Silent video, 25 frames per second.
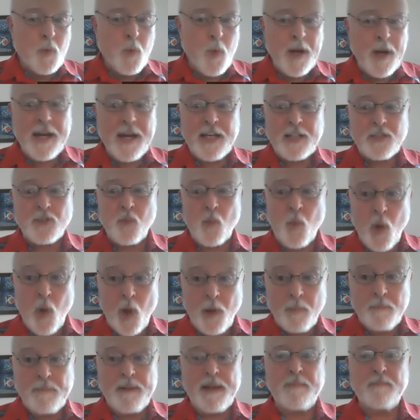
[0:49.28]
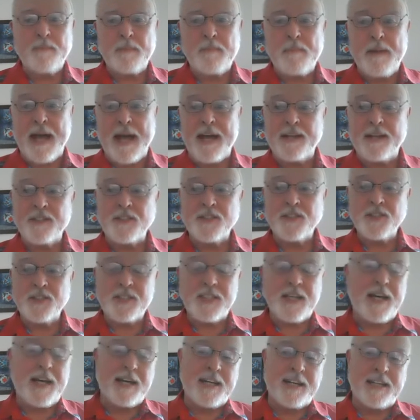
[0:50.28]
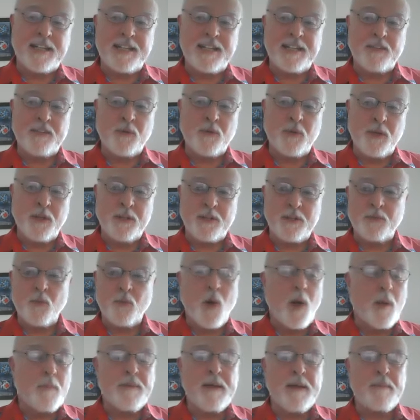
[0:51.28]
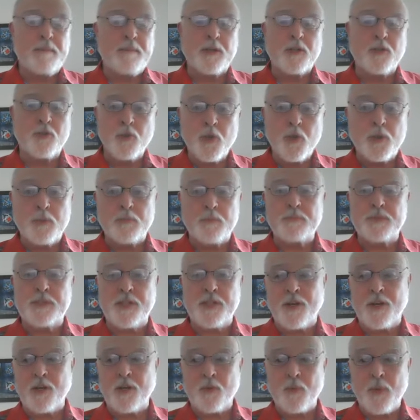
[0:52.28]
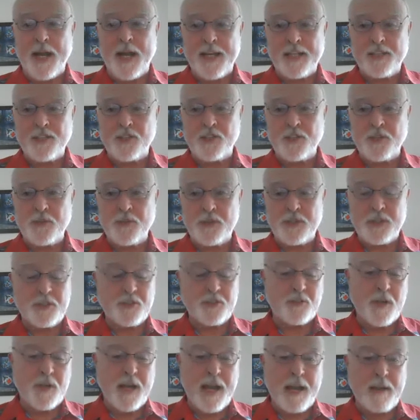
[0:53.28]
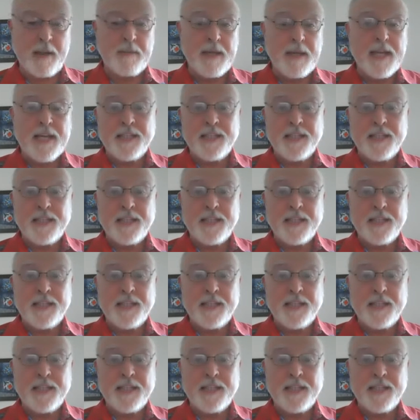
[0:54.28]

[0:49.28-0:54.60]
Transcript: Whereas wallpaper patterns, wallpaper groups are a way to describe